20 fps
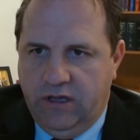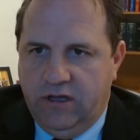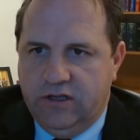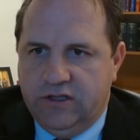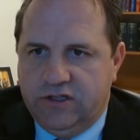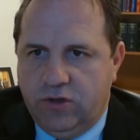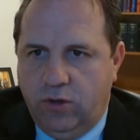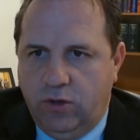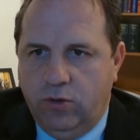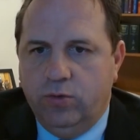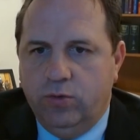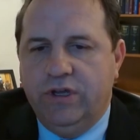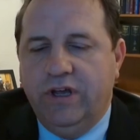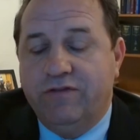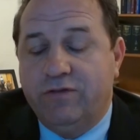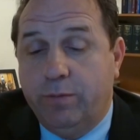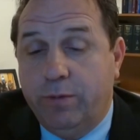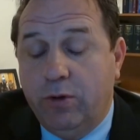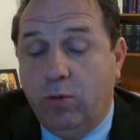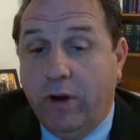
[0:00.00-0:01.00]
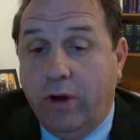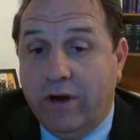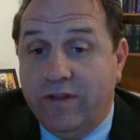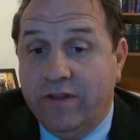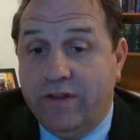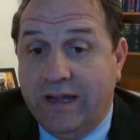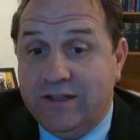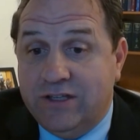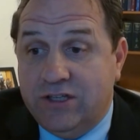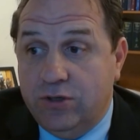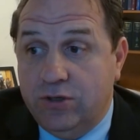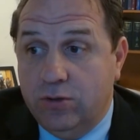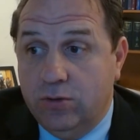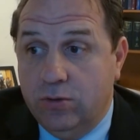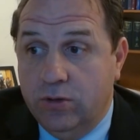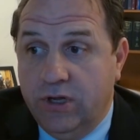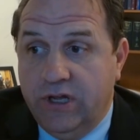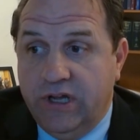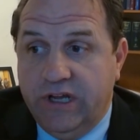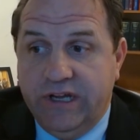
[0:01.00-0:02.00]
So you have to be aware of that
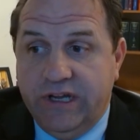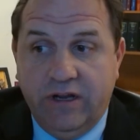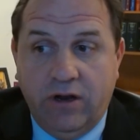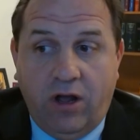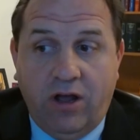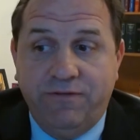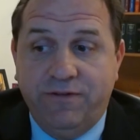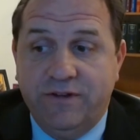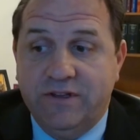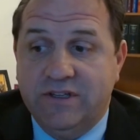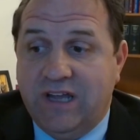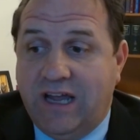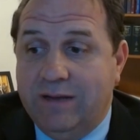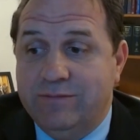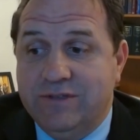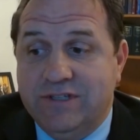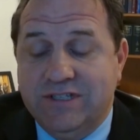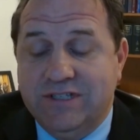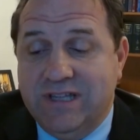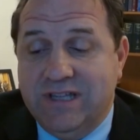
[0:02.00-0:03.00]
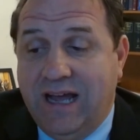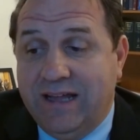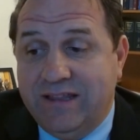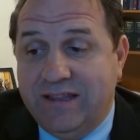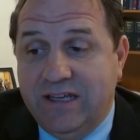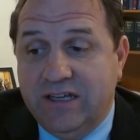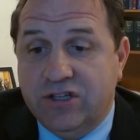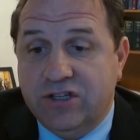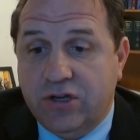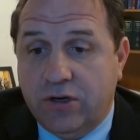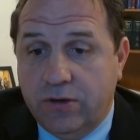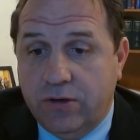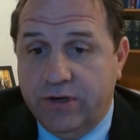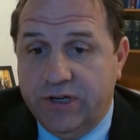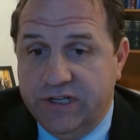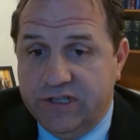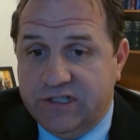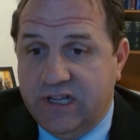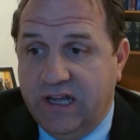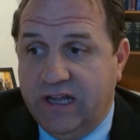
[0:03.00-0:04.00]
too. It oftentimes is not the
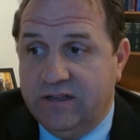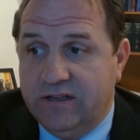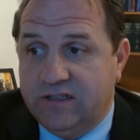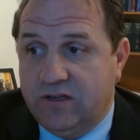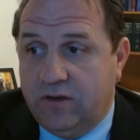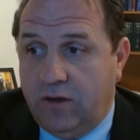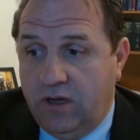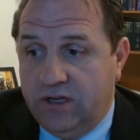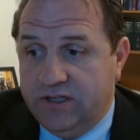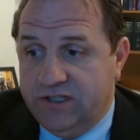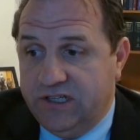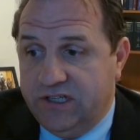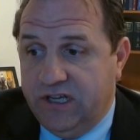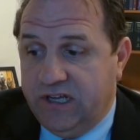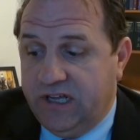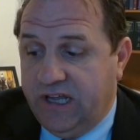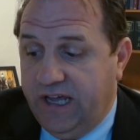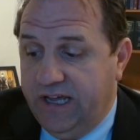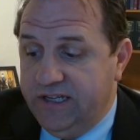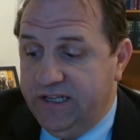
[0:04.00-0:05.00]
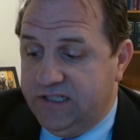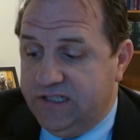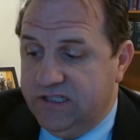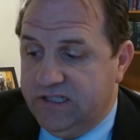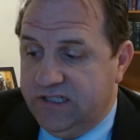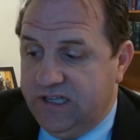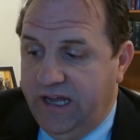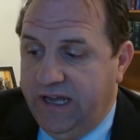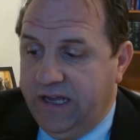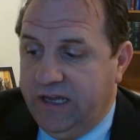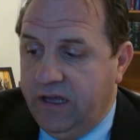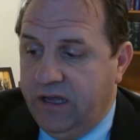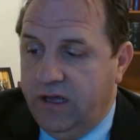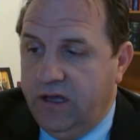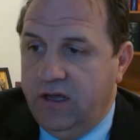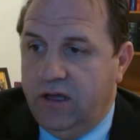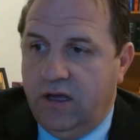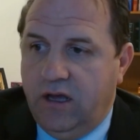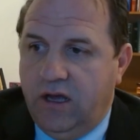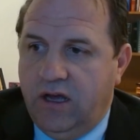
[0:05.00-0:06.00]
attorneys that is causing a case to take
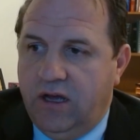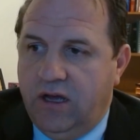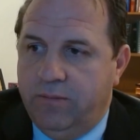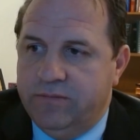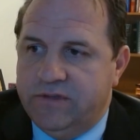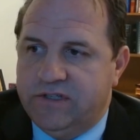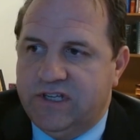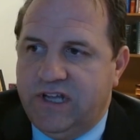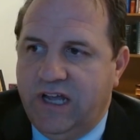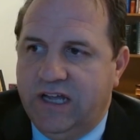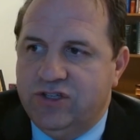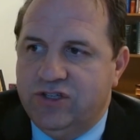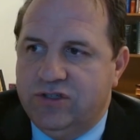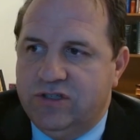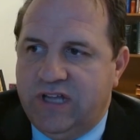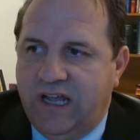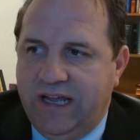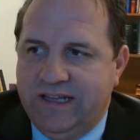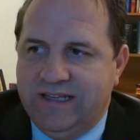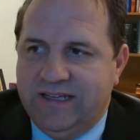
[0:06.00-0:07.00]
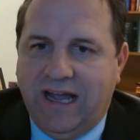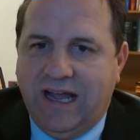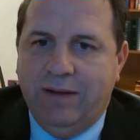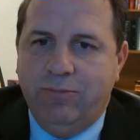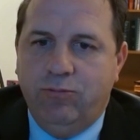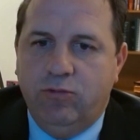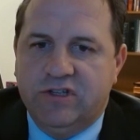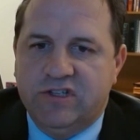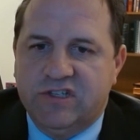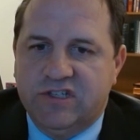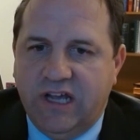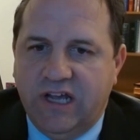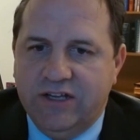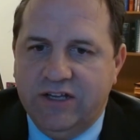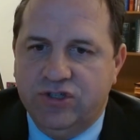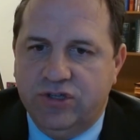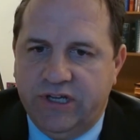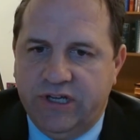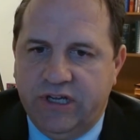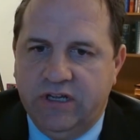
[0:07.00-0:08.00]
time with
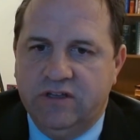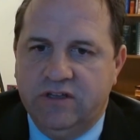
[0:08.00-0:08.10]
scheduling.